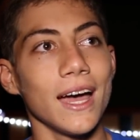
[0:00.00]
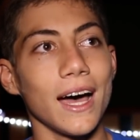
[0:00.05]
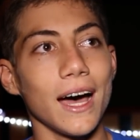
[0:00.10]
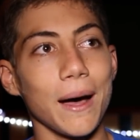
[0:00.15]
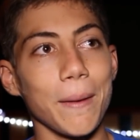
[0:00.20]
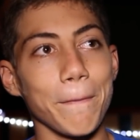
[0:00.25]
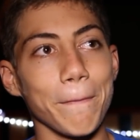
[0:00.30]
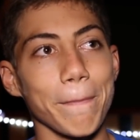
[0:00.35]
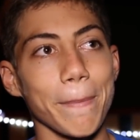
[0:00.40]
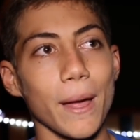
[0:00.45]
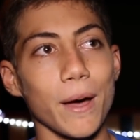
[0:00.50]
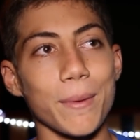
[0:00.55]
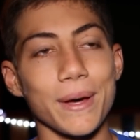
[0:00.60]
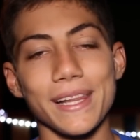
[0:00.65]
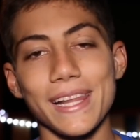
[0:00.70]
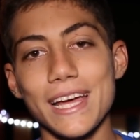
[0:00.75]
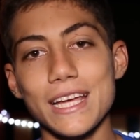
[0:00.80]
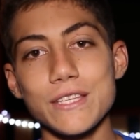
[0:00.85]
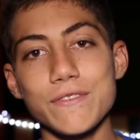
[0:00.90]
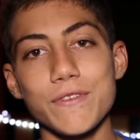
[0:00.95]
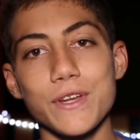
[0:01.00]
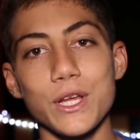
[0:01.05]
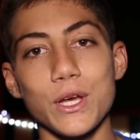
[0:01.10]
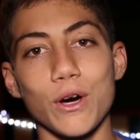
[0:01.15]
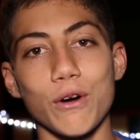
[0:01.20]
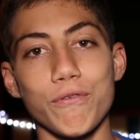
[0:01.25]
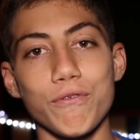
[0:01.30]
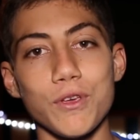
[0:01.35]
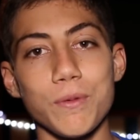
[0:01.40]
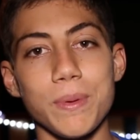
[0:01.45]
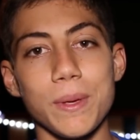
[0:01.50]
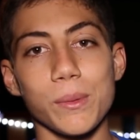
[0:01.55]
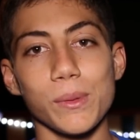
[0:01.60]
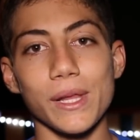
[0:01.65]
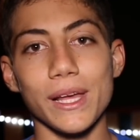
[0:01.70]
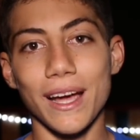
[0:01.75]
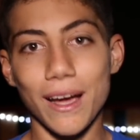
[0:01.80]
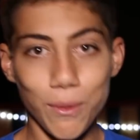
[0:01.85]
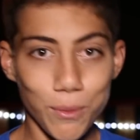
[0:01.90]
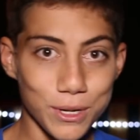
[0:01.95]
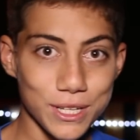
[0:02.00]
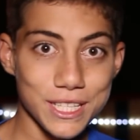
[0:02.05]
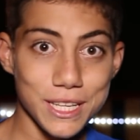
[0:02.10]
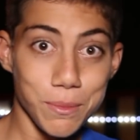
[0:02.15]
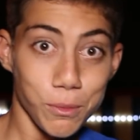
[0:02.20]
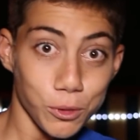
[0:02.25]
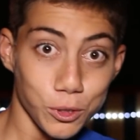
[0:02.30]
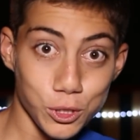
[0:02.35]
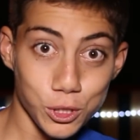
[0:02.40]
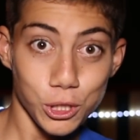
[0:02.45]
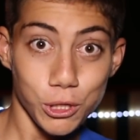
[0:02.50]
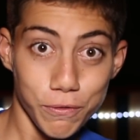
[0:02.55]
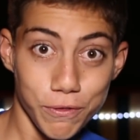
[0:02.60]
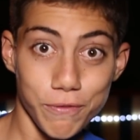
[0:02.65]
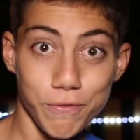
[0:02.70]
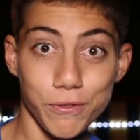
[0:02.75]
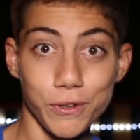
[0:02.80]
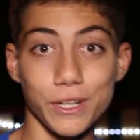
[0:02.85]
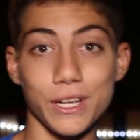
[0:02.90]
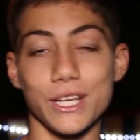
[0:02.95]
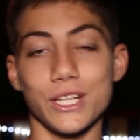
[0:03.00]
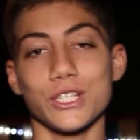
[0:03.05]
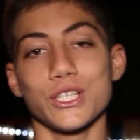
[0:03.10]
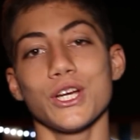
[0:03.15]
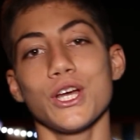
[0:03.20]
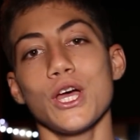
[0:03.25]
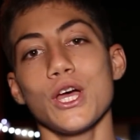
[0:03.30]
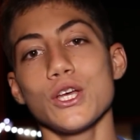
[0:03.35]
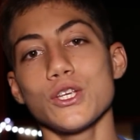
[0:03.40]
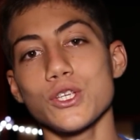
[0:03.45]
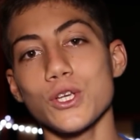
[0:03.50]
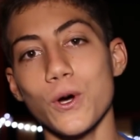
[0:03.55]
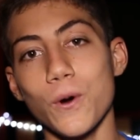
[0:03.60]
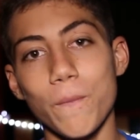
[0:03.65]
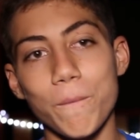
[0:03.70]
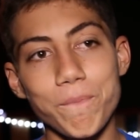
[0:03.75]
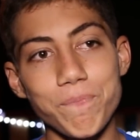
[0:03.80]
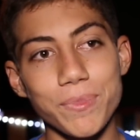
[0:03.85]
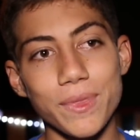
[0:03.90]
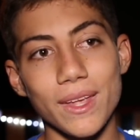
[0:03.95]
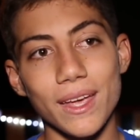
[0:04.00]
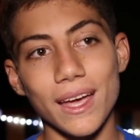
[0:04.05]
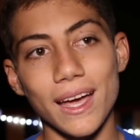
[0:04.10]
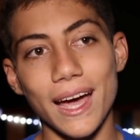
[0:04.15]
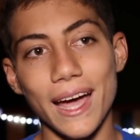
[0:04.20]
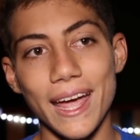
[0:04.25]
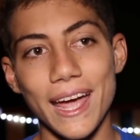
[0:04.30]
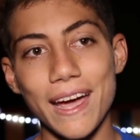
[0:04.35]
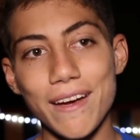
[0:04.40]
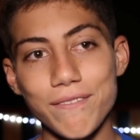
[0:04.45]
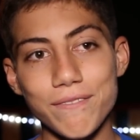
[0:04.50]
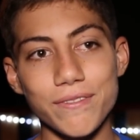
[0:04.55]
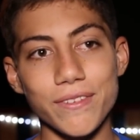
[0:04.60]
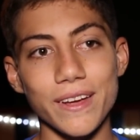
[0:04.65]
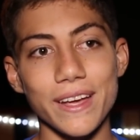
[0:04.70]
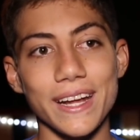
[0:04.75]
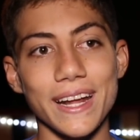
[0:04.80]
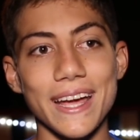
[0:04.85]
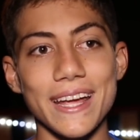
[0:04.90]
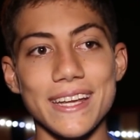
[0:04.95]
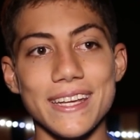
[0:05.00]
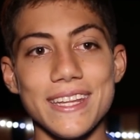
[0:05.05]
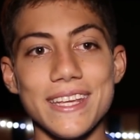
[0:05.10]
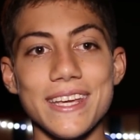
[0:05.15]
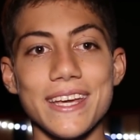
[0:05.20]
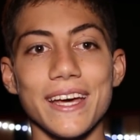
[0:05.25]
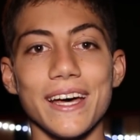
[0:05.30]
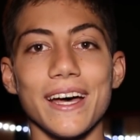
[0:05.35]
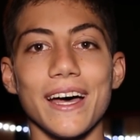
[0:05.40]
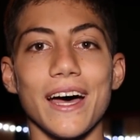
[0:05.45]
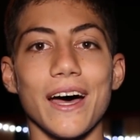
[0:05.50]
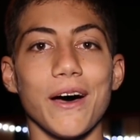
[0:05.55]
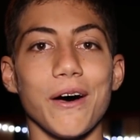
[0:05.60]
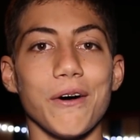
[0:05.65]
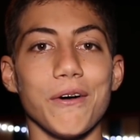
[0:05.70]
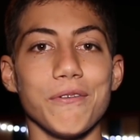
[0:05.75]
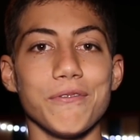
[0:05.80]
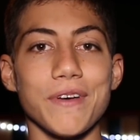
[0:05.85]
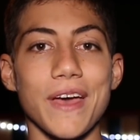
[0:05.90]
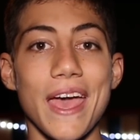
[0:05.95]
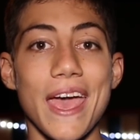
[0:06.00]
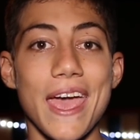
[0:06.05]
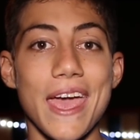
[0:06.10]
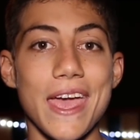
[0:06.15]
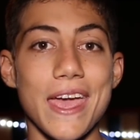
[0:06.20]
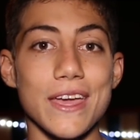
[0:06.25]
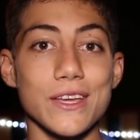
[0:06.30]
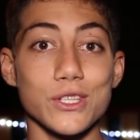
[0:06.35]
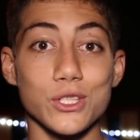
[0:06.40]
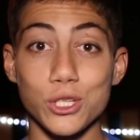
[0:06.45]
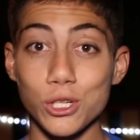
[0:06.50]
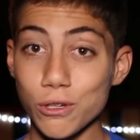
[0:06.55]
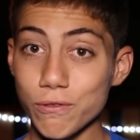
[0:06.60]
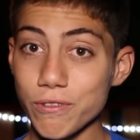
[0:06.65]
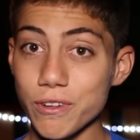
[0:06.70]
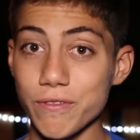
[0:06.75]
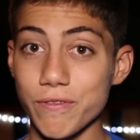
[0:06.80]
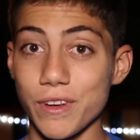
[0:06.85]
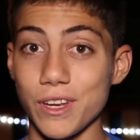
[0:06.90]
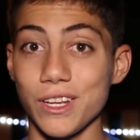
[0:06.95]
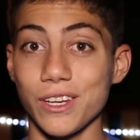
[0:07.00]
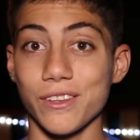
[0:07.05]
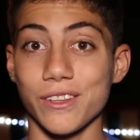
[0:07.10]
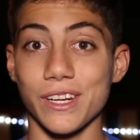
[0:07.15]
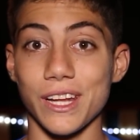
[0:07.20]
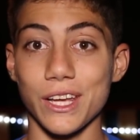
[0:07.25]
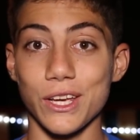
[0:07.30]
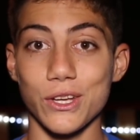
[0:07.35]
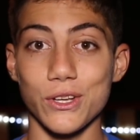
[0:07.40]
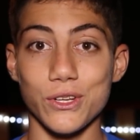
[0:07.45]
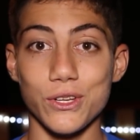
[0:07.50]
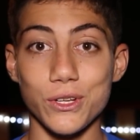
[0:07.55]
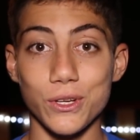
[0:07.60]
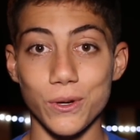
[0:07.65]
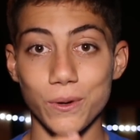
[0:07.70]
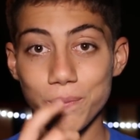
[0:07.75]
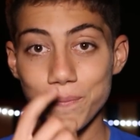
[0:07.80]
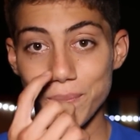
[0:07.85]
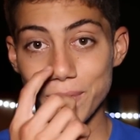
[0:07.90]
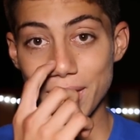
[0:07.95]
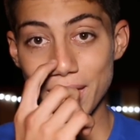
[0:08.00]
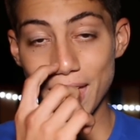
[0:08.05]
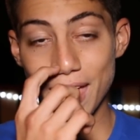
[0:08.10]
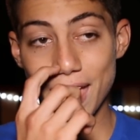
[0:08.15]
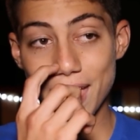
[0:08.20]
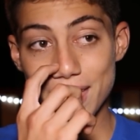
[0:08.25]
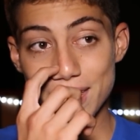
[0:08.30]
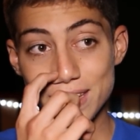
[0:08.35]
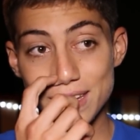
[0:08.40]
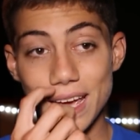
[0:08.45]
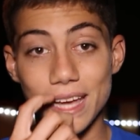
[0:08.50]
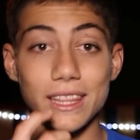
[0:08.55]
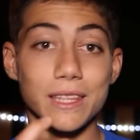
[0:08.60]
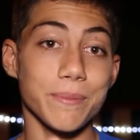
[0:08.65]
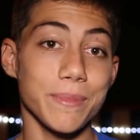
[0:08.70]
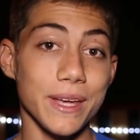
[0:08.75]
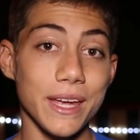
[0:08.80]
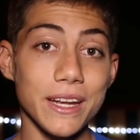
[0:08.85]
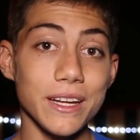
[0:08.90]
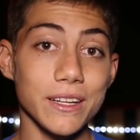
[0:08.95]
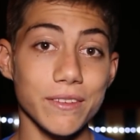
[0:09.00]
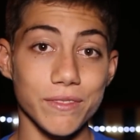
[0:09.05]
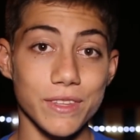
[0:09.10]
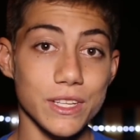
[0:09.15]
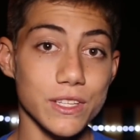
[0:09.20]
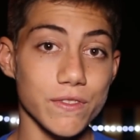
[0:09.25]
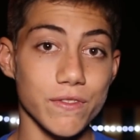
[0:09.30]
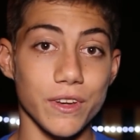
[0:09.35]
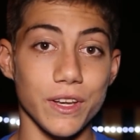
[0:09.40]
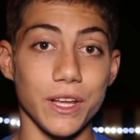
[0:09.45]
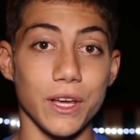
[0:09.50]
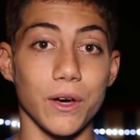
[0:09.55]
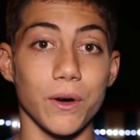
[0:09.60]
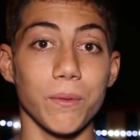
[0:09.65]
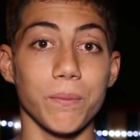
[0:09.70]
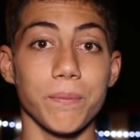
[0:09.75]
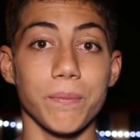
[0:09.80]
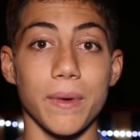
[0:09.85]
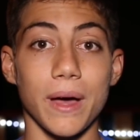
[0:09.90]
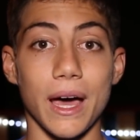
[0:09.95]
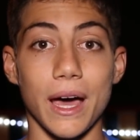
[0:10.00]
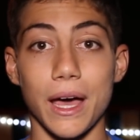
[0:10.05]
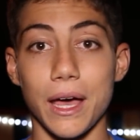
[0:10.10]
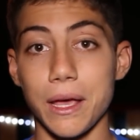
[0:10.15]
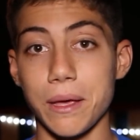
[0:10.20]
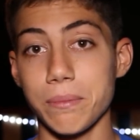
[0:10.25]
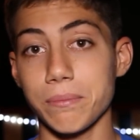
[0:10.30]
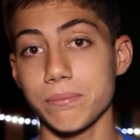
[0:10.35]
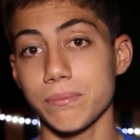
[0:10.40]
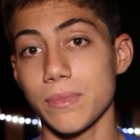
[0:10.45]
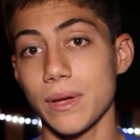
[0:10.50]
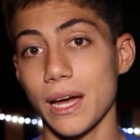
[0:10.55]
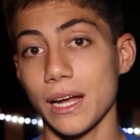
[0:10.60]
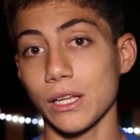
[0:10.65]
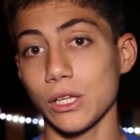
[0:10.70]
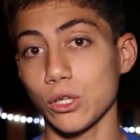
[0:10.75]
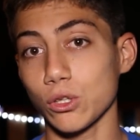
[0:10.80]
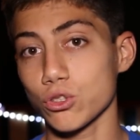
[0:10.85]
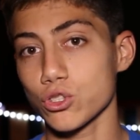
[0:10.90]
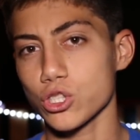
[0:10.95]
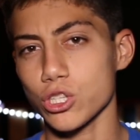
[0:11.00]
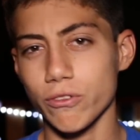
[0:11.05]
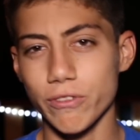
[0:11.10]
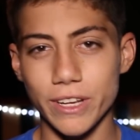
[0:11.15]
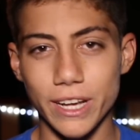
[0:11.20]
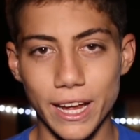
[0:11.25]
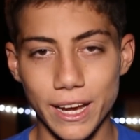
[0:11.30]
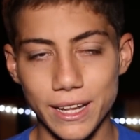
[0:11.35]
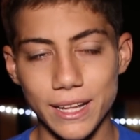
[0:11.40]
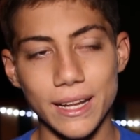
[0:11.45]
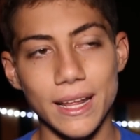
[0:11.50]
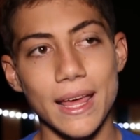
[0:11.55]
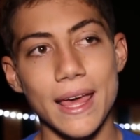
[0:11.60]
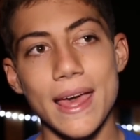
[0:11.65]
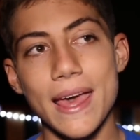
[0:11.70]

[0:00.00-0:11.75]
On my last video, a few people were like, I want to see more surfing footage. So I have an idea of a surfing video that I could do, and at the beginning of this video I had a little surfing edit,